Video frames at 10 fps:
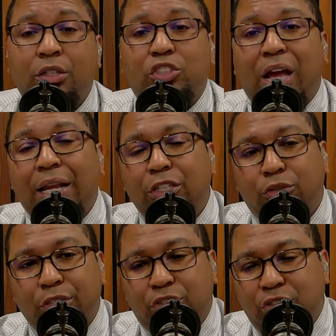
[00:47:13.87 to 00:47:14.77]
the Chinese
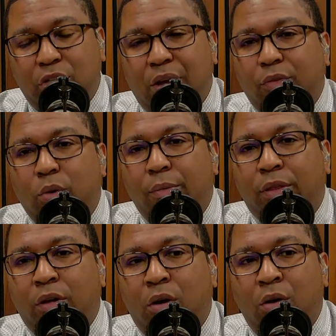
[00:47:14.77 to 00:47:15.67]
Christians don't have the
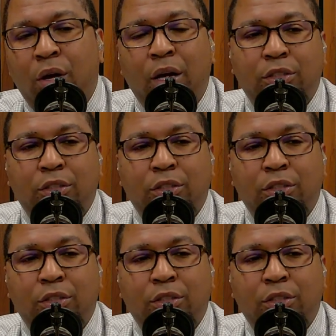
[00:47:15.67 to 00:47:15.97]
wherewithal